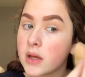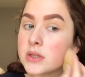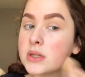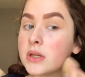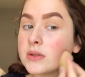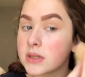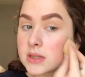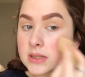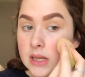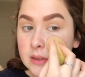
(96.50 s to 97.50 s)
she uses
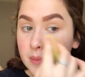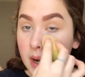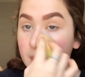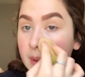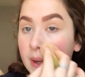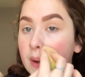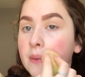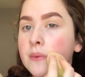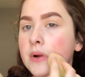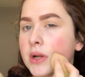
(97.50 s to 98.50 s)
this as a
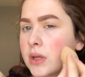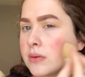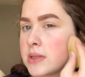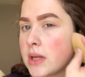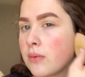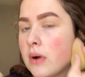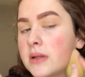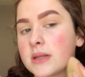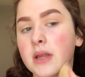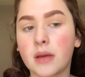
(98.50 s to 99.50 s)
primer, or used it
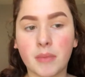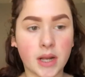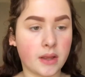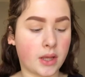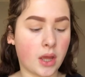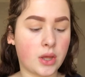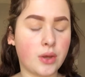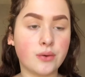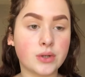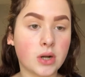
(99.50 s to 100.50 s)
once and like made it like a
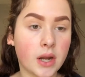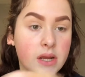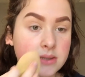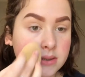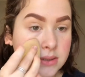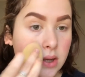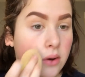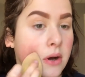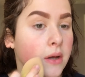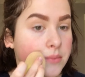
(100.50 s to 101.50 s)
huge craze, and
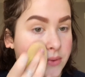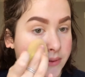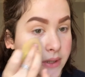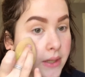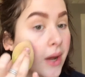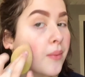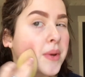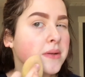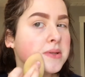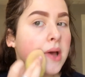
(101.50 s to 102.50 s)
so I'm using it now
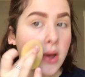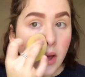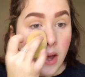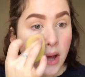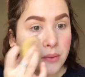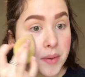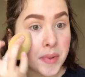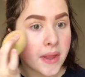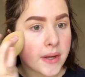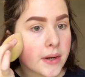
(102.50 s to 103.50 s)
because I want
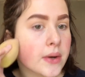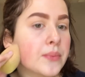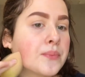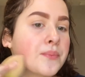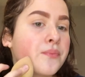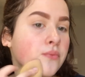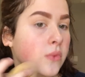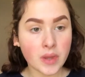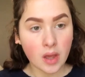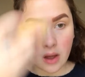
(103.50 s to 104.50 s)
to be like
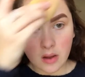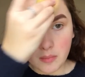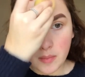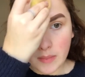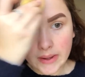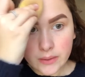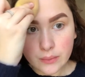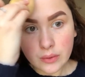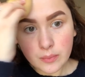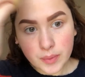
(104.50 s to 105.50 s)
her. My
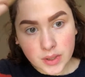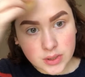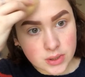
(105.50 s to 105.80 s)
group,